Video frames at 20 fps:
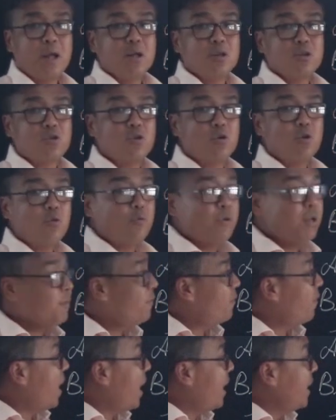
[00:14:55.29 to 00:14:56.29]
So we
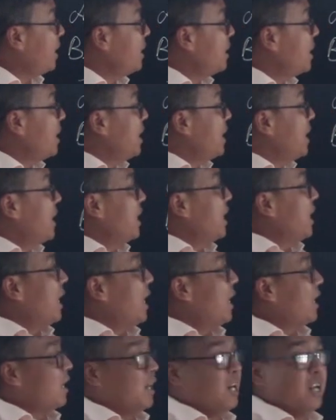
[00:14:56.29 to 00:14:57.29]
find
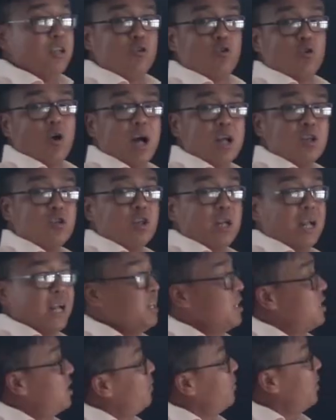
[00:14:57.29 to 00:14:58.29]
a contrast
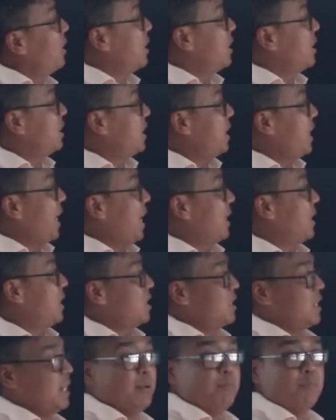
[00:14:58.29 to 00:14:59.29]
and similarity at the
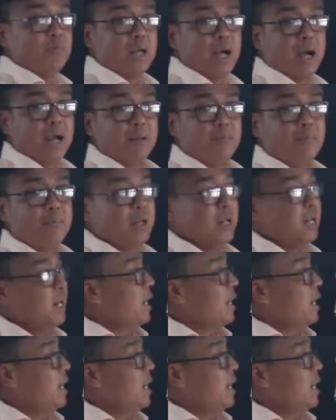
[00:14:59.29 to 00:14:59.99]
same time